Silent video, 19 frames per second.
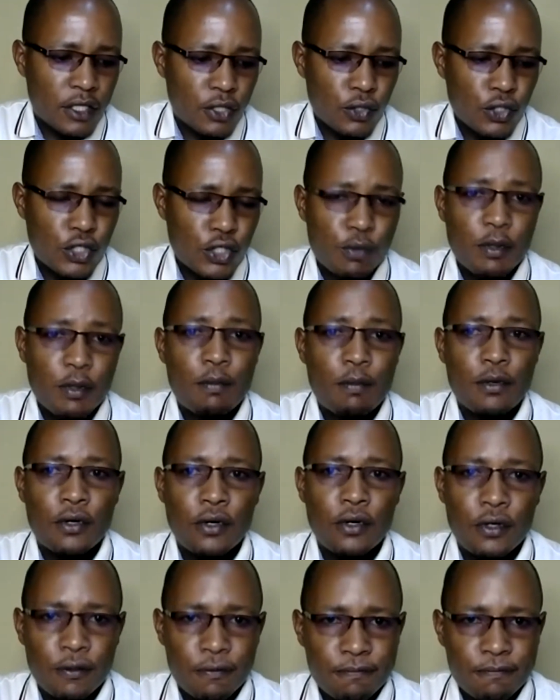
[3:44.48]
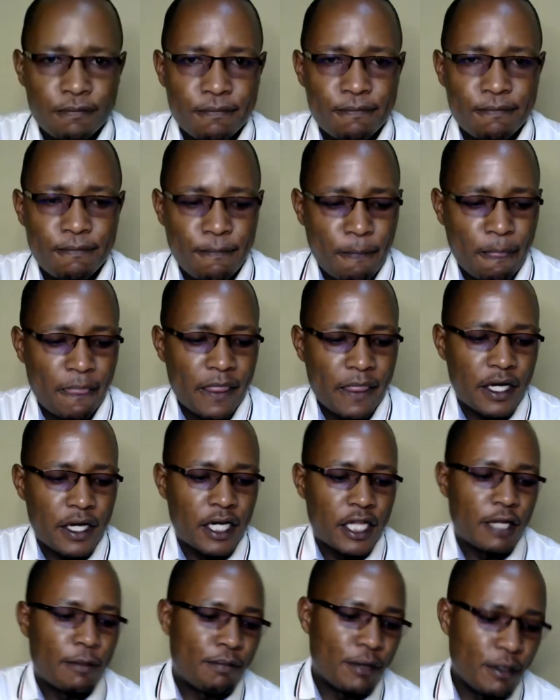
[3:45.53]
those people are
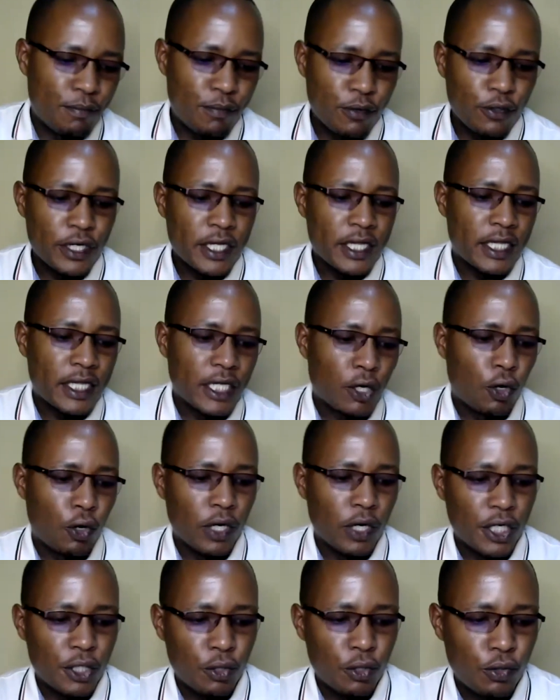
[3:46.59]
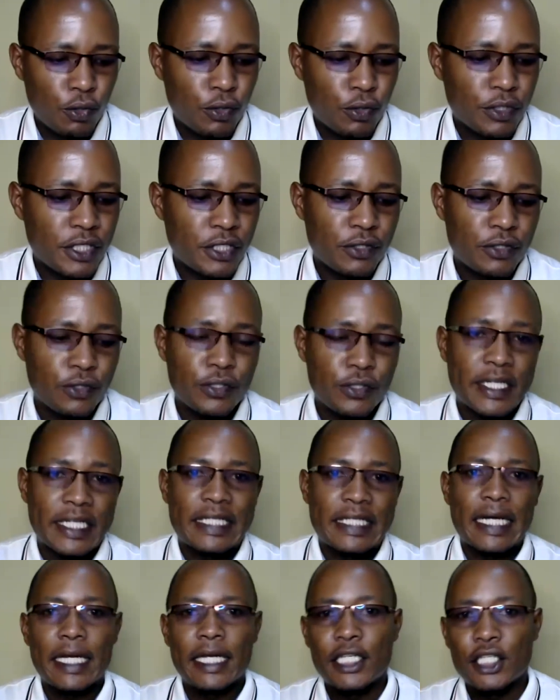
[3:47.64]
the people in the Hollywood, the
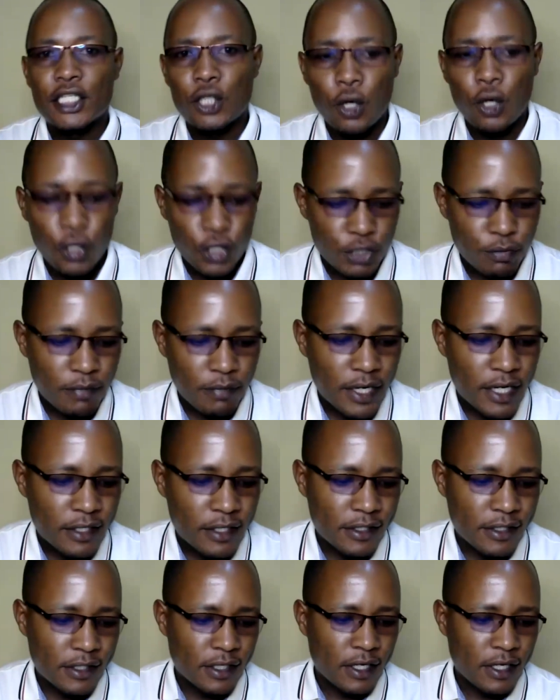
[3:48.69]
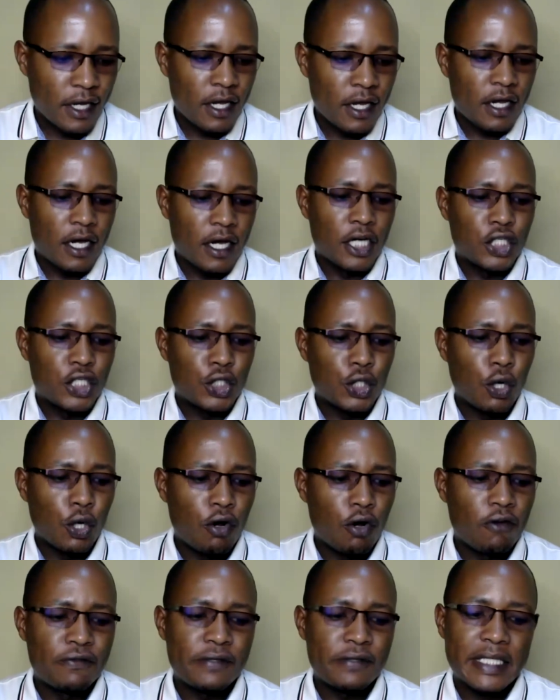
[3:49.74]
talent hotbeds,
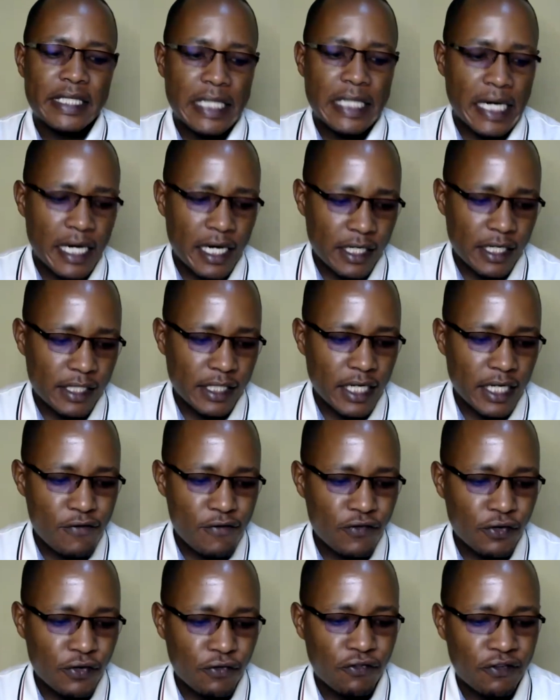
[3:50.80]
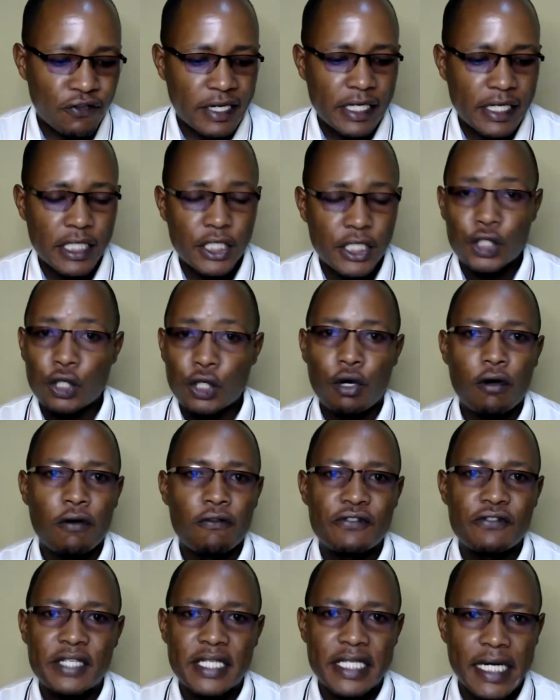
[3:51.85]
talk of stars in every field, talk
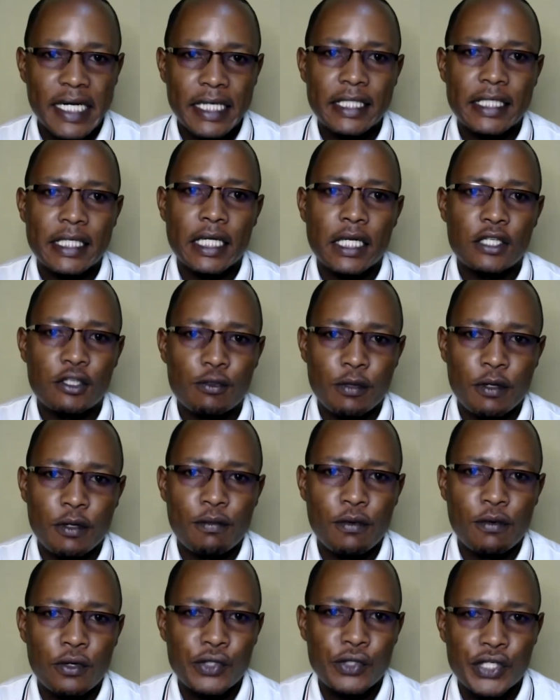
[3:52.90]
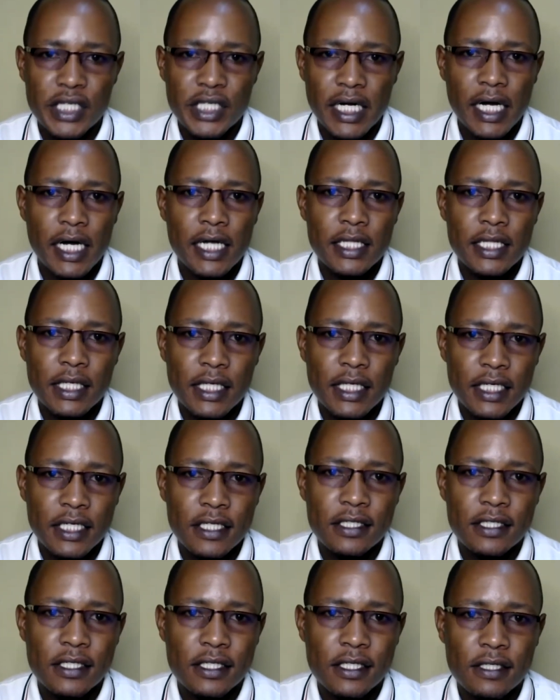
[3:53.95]
of star salespeople, star
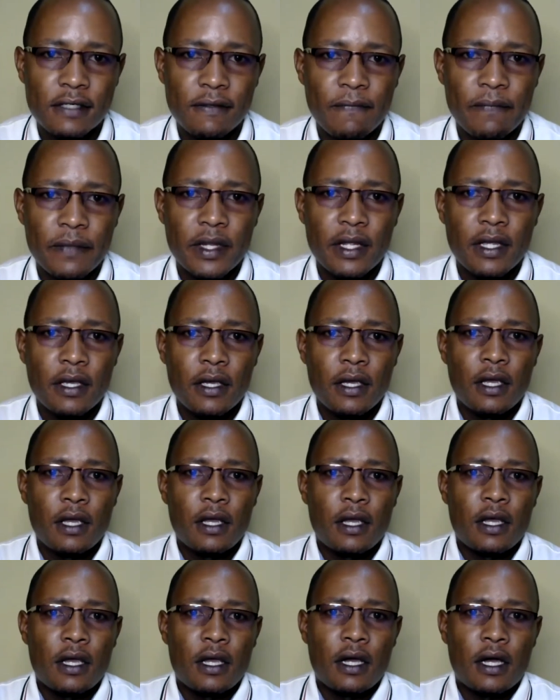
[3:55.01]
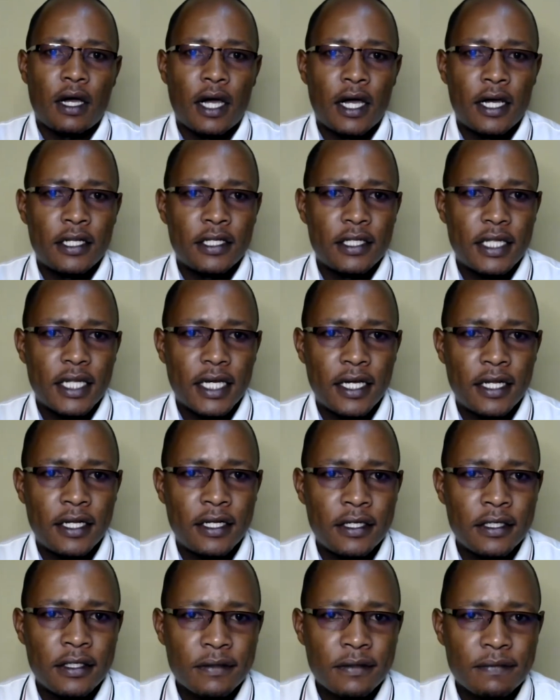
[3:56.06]
athletes, and
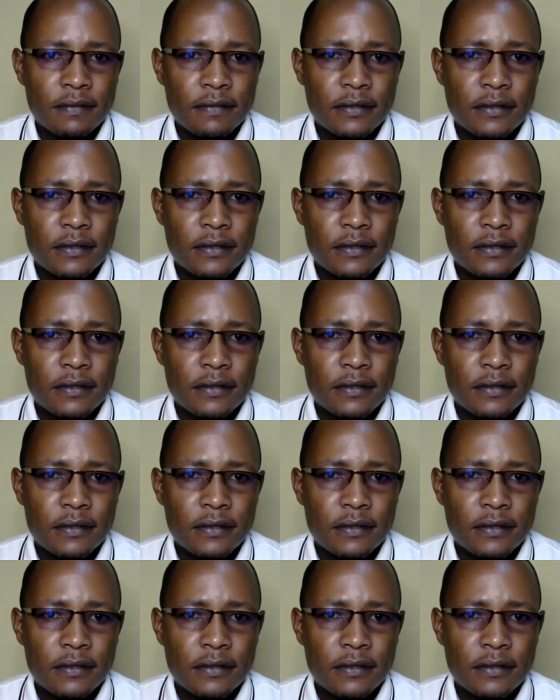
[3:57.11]
then